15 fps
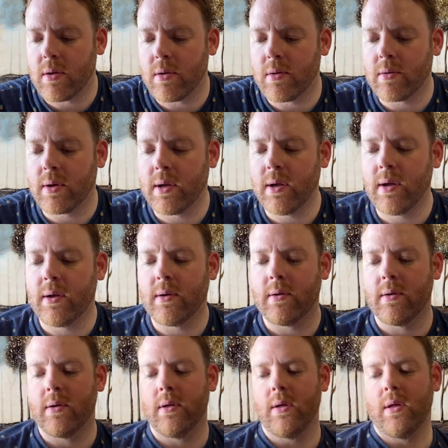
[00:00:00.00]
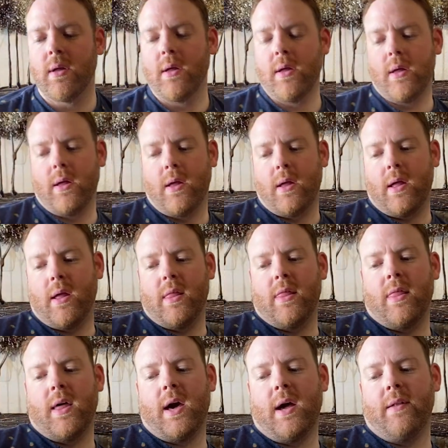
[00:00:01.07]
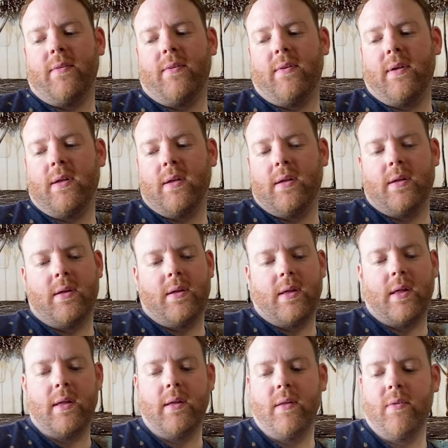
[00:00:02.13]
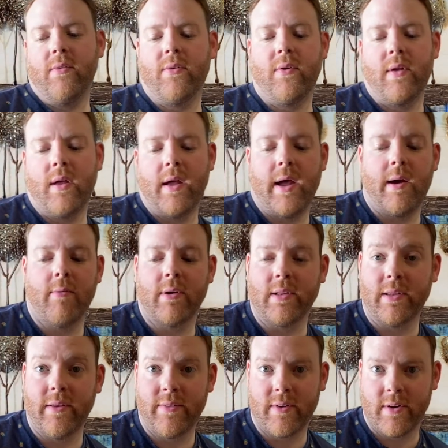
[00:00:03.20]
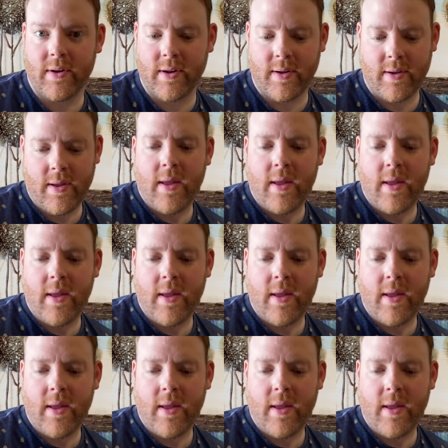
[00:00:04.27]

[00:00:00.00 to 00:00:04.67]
Okay. And that is our lizard.